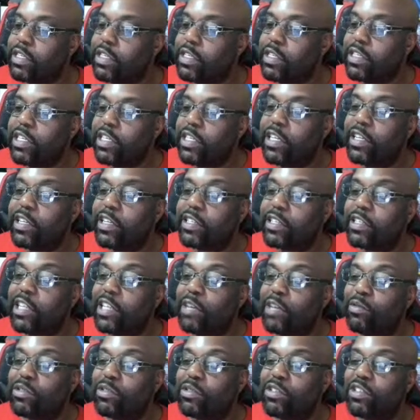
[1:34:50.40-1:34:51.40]
Hey, listen, they
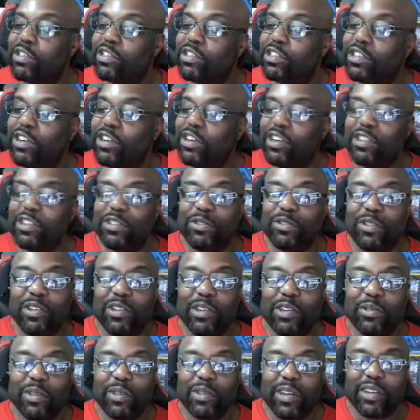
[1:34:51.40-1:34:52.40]
was going to charge you
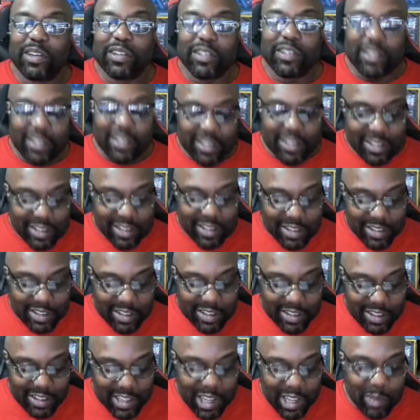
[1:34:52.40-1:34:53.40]
anyway.
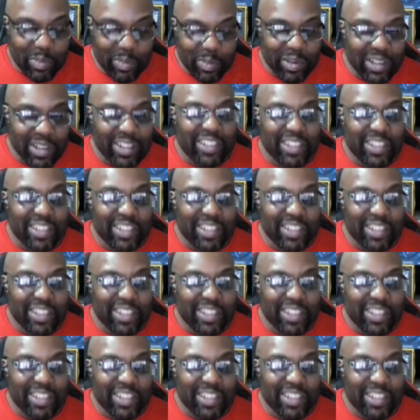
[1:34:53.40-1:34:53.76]
Dip it.